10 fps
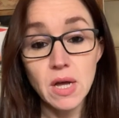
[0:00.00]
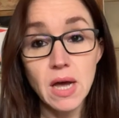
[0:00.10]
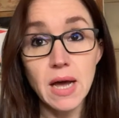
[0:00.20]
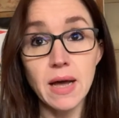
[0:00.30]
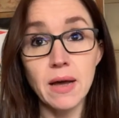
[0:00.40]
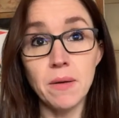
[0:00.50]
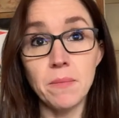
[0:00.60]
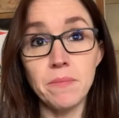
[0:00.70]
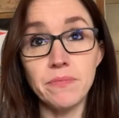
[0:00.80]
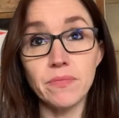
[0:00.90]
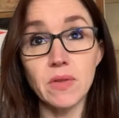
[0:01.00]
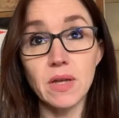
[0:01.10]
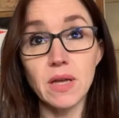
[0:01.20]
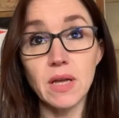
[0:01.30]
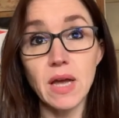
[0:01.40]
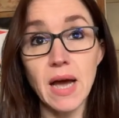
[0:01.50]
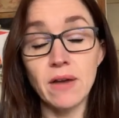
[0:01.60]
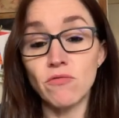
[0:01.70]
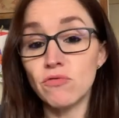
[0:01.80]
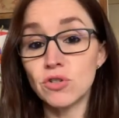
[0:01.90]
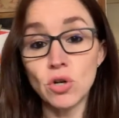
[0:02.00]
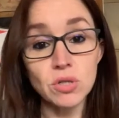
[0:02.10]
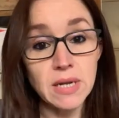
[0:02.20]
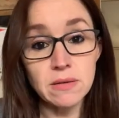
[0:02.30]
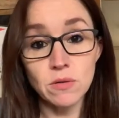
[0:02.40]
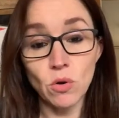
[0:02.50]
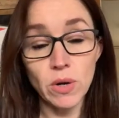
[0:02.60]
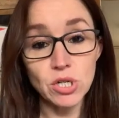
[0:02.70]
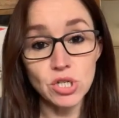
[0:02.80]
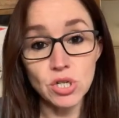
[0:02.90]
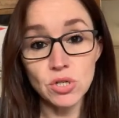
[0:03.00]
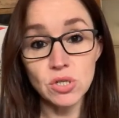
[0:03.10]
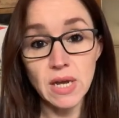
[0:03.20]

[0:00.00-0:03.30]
and jot down some questions